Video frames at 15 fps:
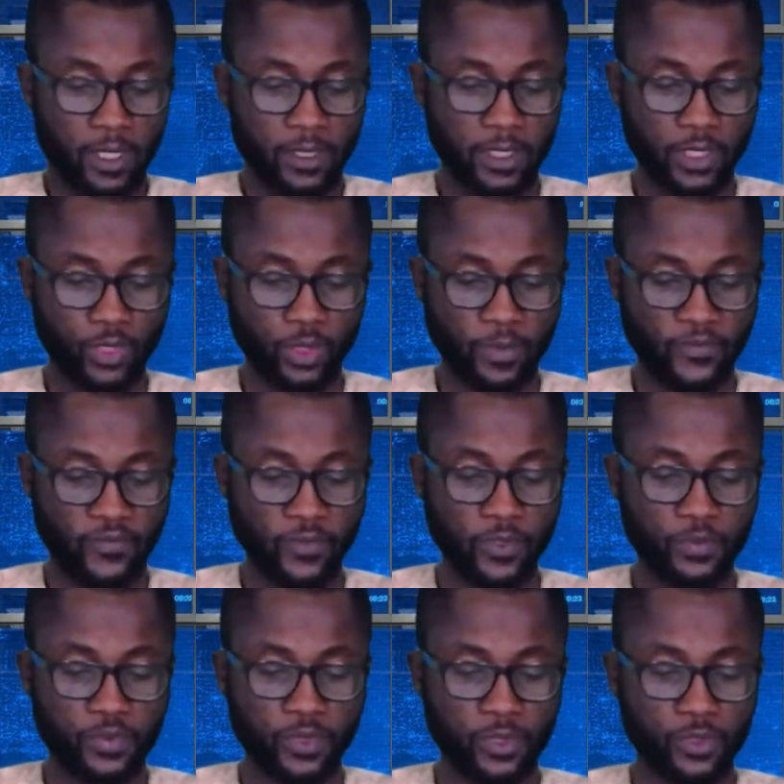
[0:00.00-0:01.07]
Disrupt
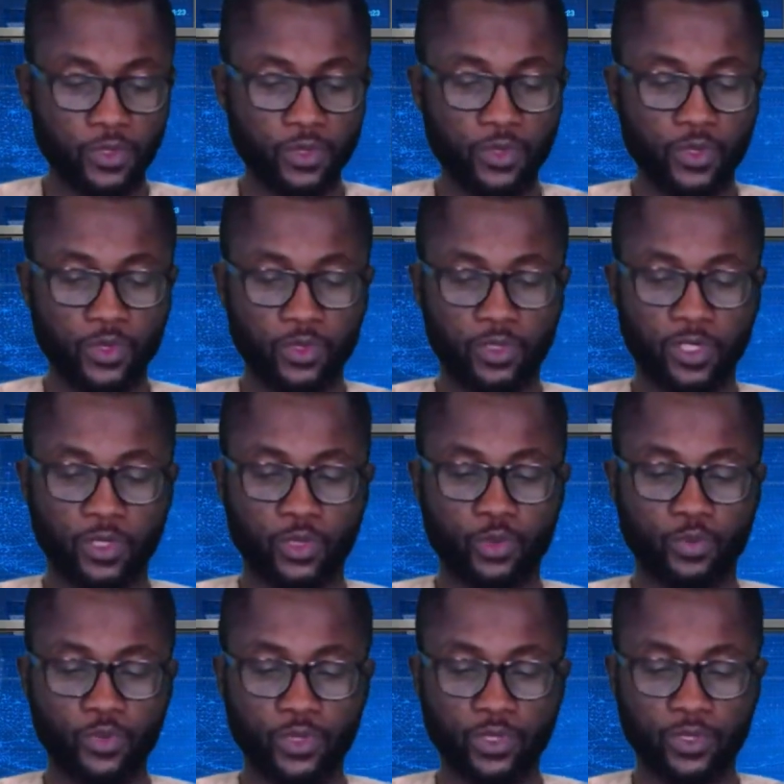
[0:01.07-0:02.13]
food produce
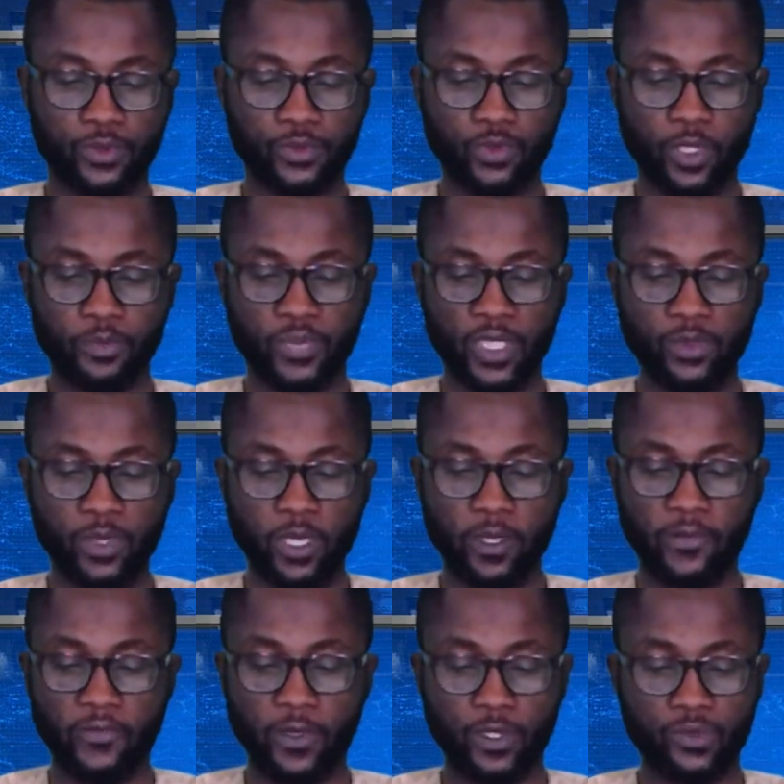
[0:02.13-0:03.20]
distribution robbed Benue
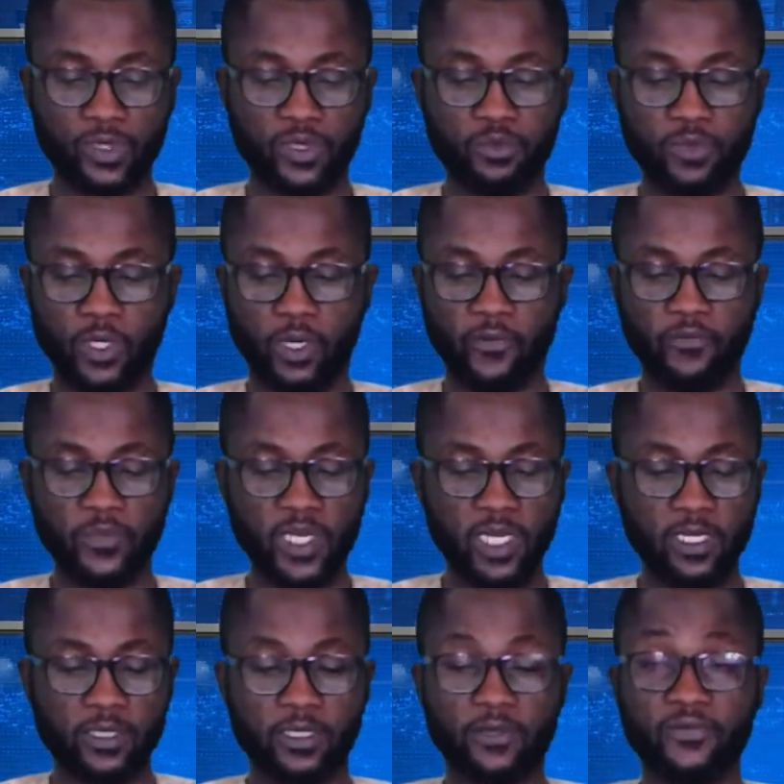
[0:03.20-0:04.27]
of hundreds of
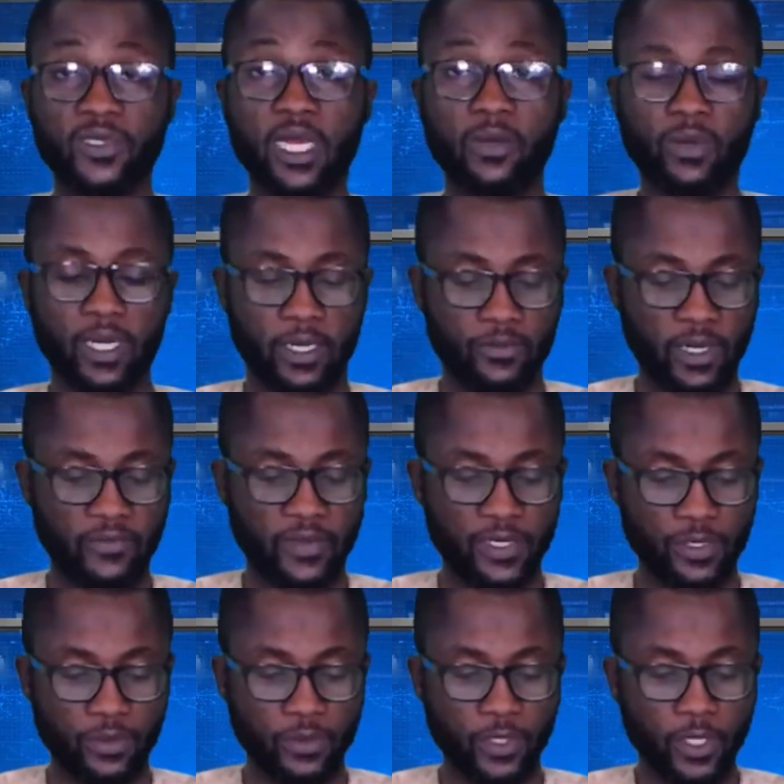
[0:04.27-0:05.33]
millions of naira
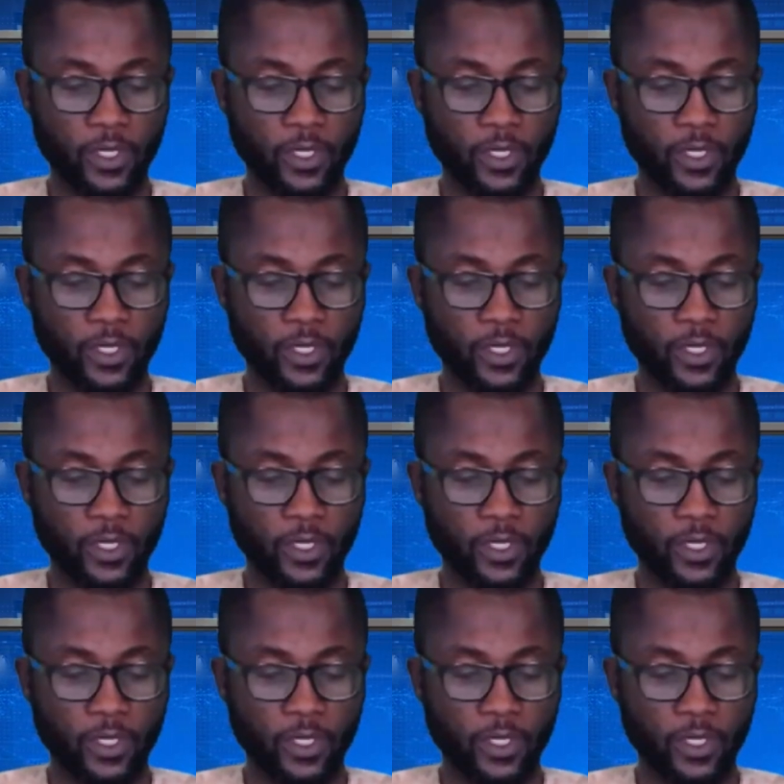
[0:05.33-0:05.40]
revenue.